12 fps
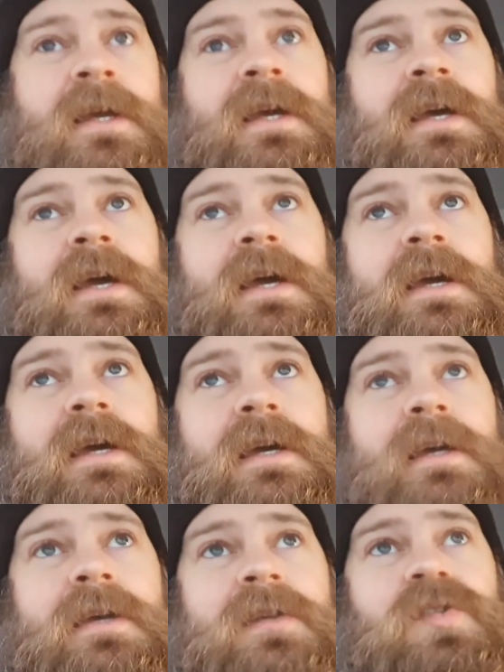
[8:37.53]

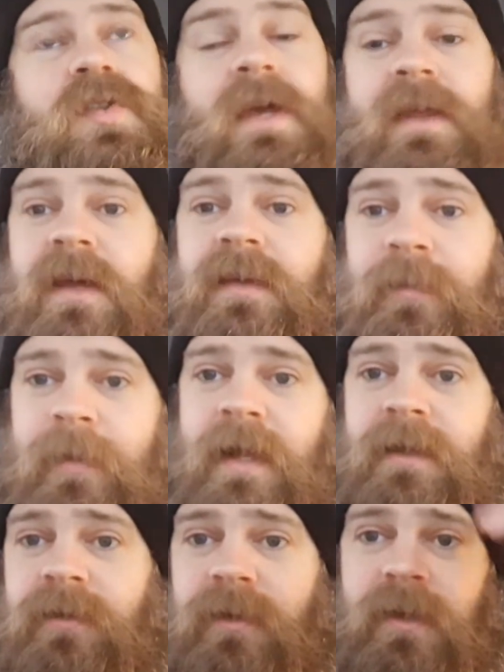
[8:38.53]
That's the
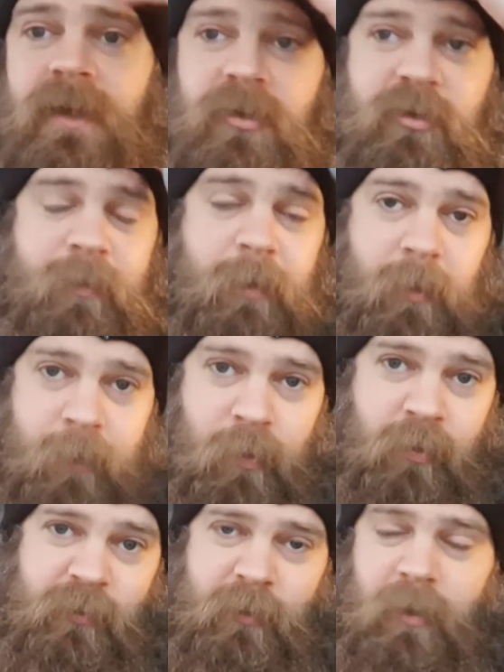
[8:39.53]
plan, really. It's a blog
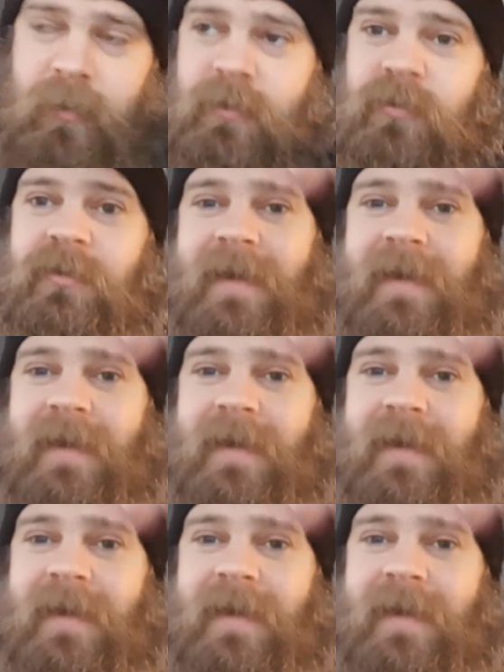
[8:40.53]
post, orders,